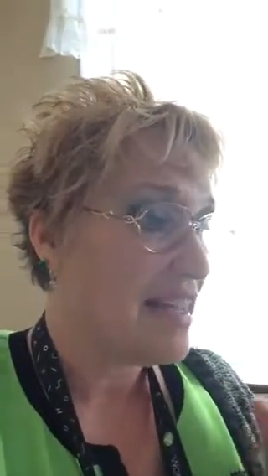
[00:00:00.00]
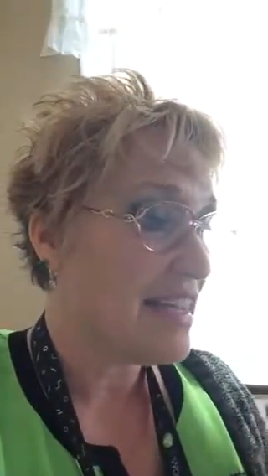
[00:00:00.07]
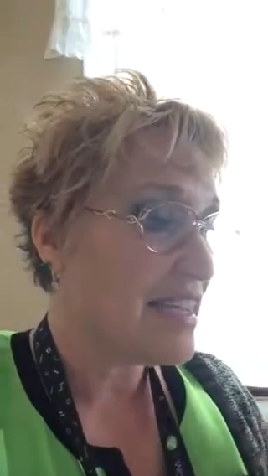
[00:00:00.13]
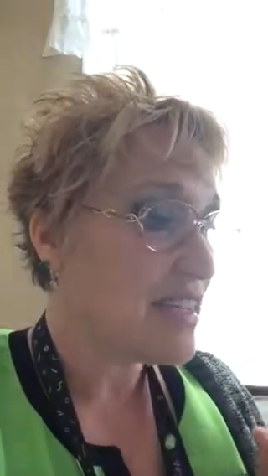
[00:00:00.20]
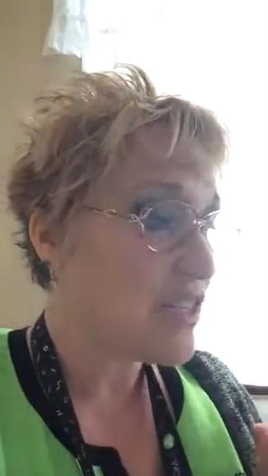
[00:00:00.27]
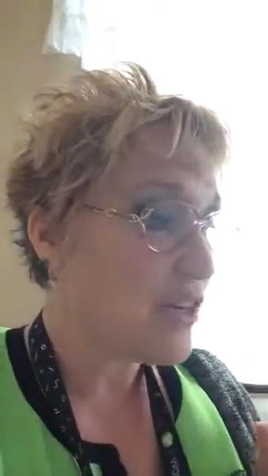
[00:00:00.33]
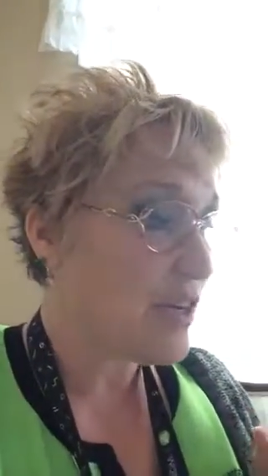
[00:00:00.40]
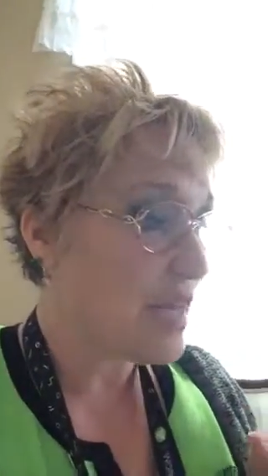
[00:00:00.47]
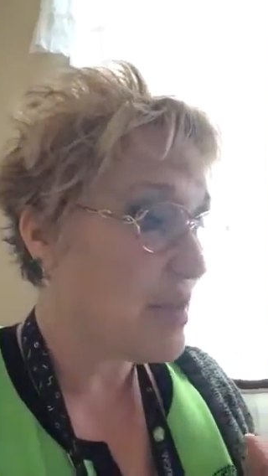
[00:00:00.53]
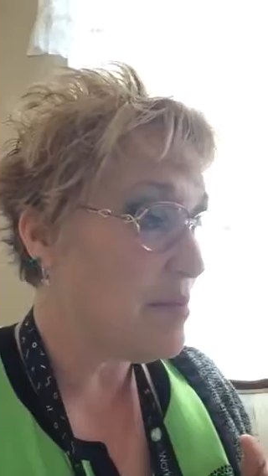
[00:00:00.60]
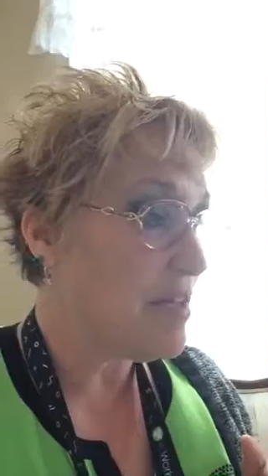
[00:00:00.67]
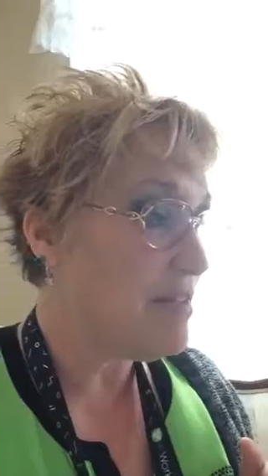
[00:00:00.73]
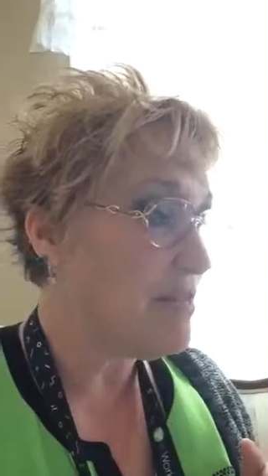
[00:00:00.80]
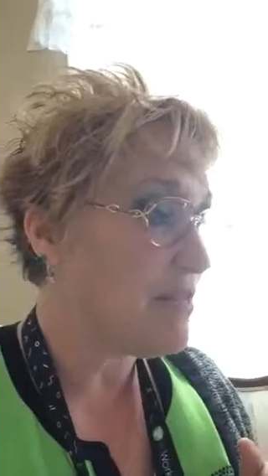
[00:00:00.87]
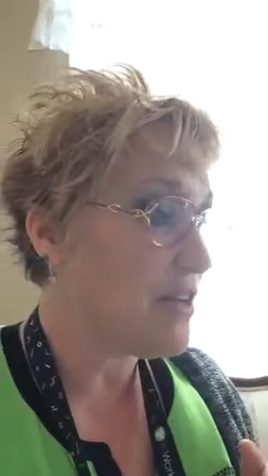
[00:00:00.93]
This
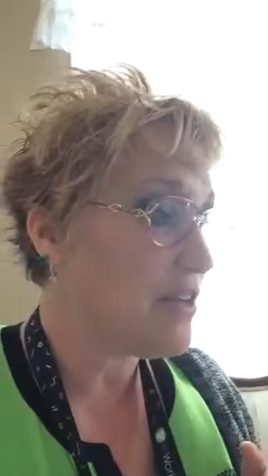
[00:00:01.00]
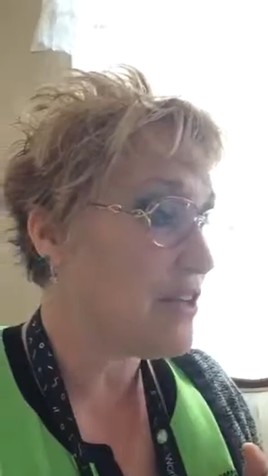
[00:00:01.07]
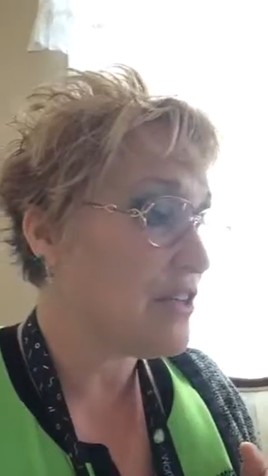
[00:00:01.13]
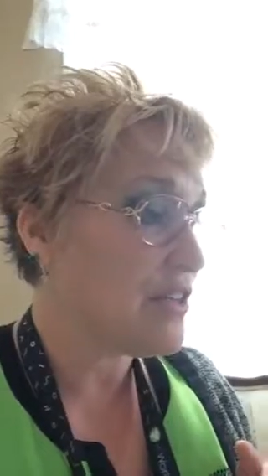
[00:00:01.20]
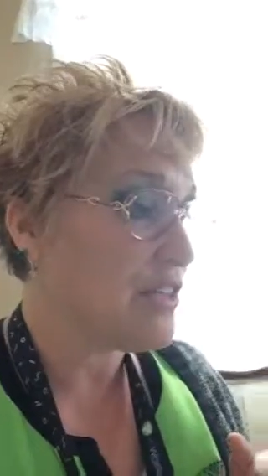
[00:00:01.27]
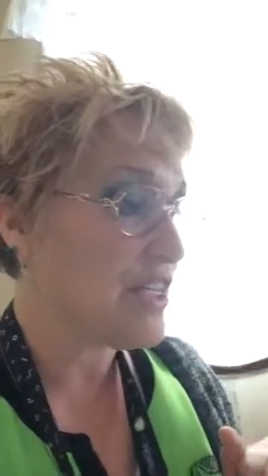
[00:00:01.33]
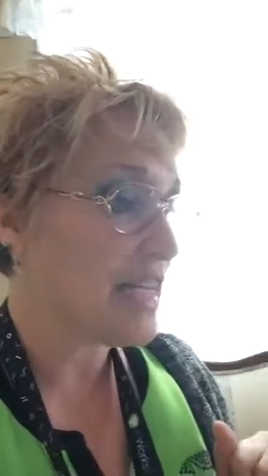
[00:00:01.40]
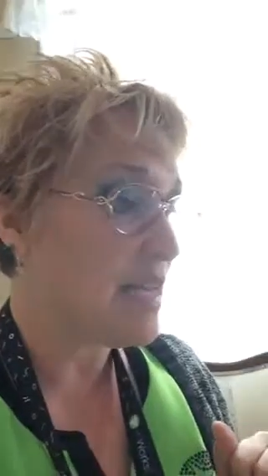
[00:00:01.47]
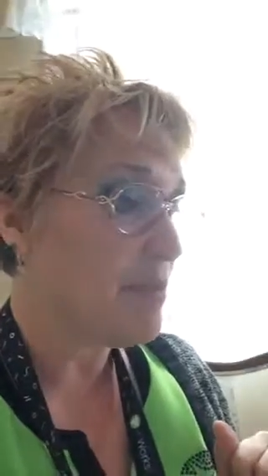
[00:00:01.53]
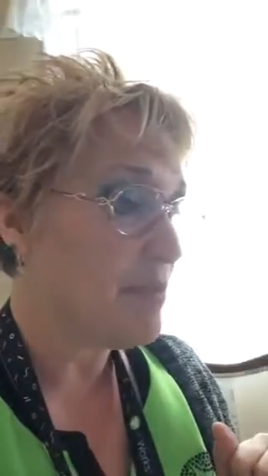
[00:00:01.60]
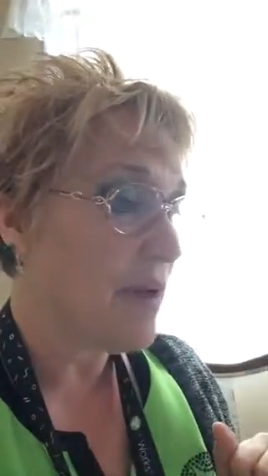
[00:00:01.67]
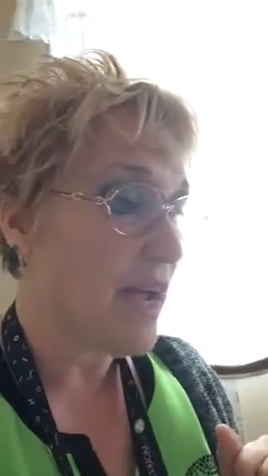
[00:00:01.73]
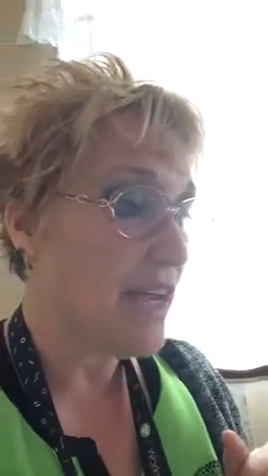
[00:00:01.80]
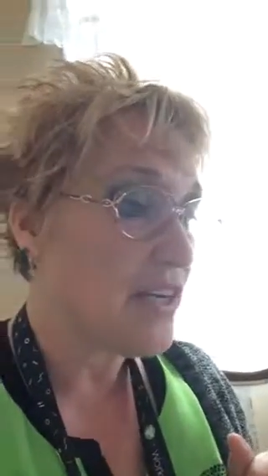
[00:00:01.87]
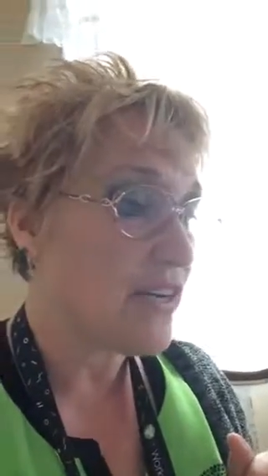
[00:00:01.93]
cream-infused deep
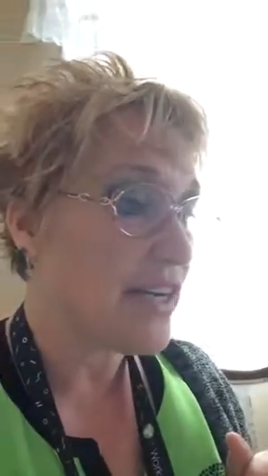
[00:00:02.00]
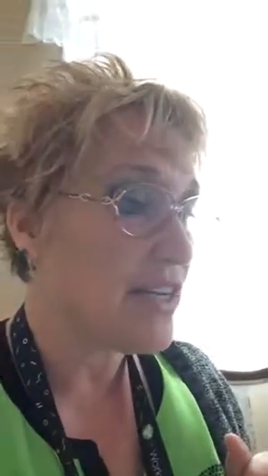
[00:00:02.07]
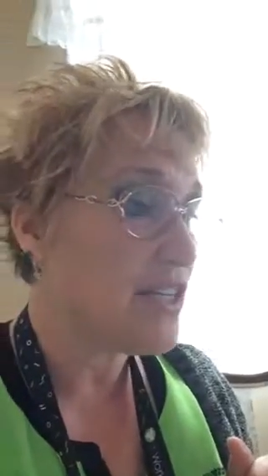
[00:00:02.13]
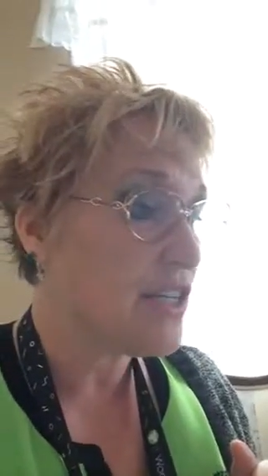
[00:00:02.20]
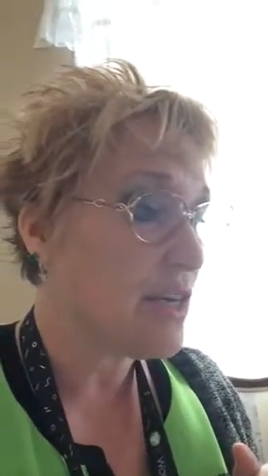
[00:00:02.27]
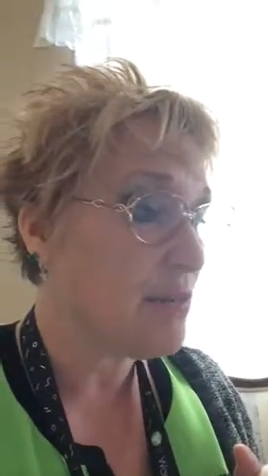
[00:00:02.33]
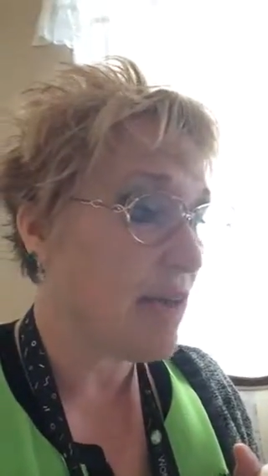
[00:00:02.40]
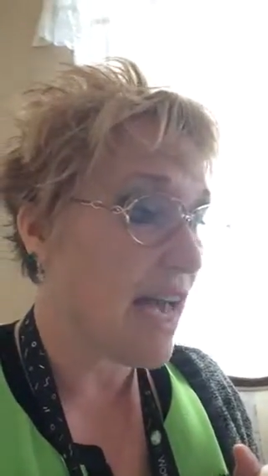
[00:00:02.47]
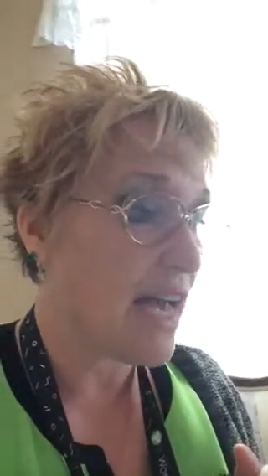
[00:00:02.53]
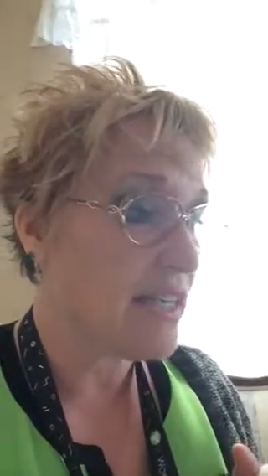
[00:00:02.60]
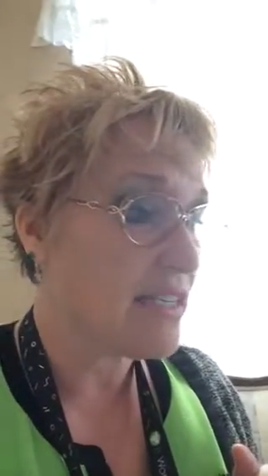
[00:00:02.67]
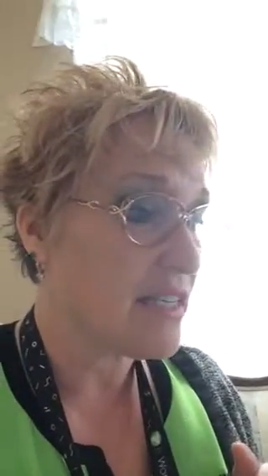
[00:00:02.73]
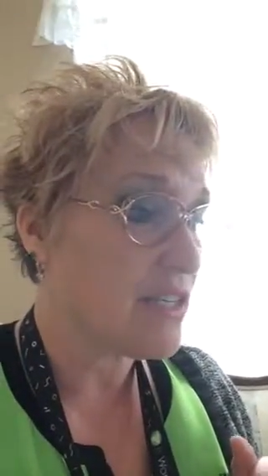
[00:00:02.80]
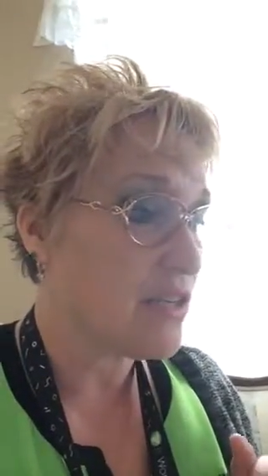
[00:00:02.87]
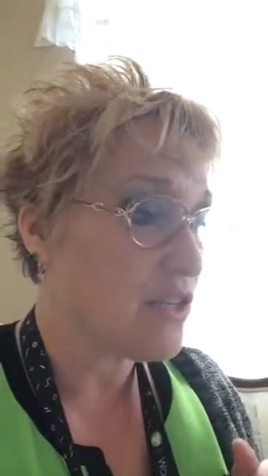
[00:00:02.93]
hydration
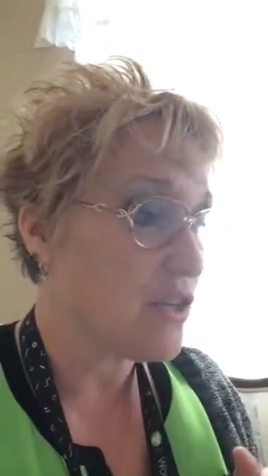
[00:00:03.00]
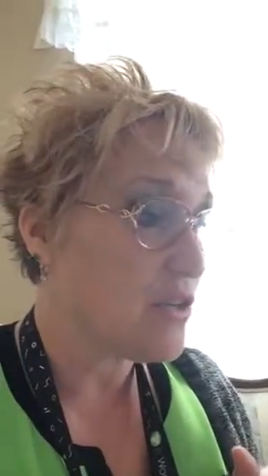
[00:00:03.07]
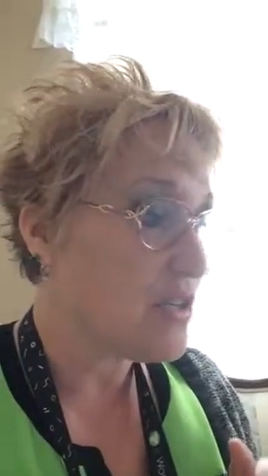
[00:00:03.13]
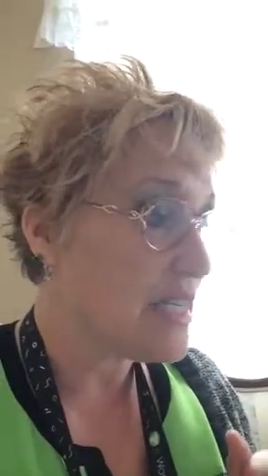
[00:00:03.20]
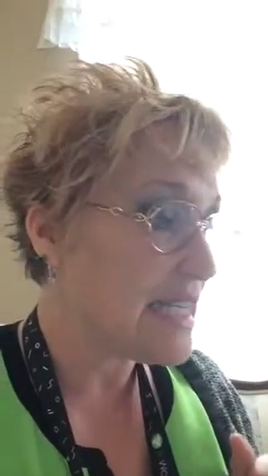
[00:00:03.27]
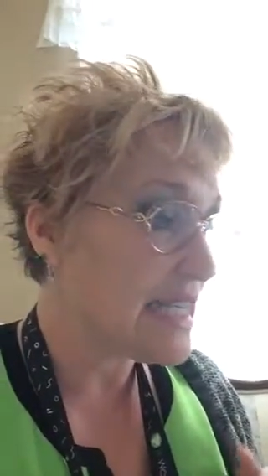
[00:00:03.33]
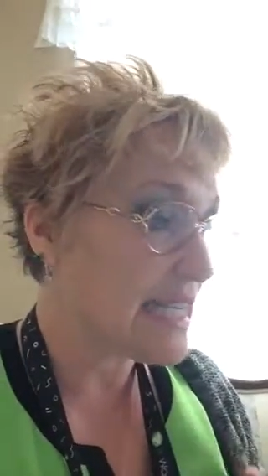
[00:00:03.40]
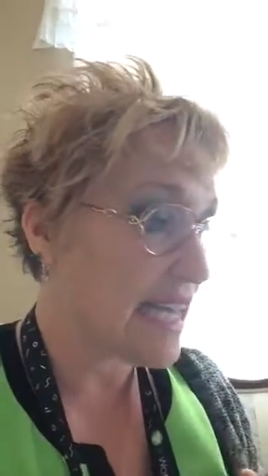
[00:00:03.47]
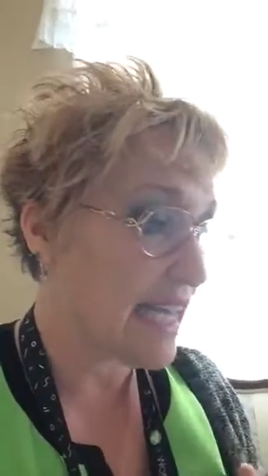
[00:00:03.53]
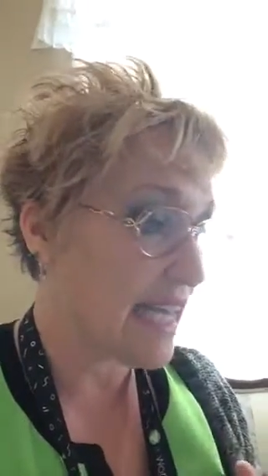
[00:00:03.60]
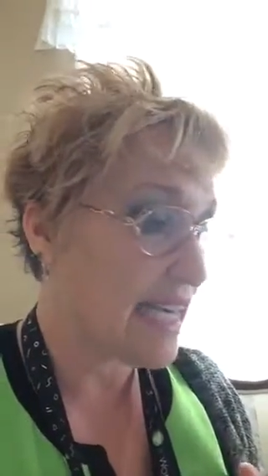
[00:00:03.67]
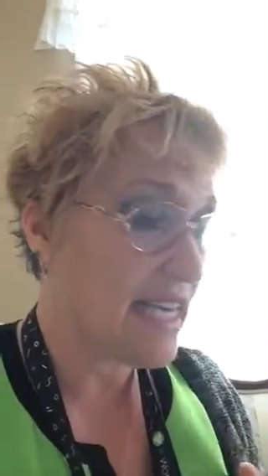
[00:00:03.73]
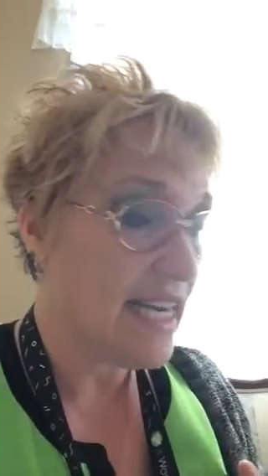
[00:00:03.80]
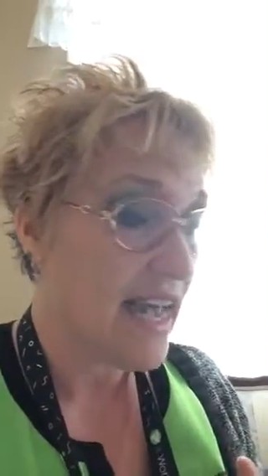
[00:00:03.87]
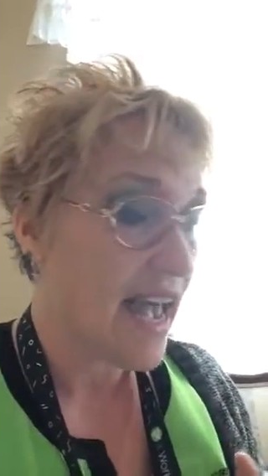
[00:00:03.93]
mask soothes
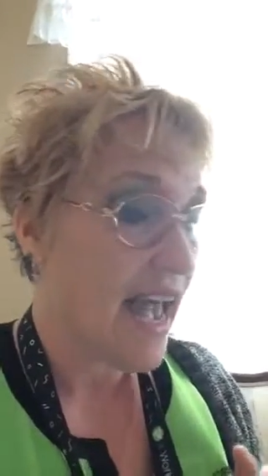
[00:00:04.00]
skin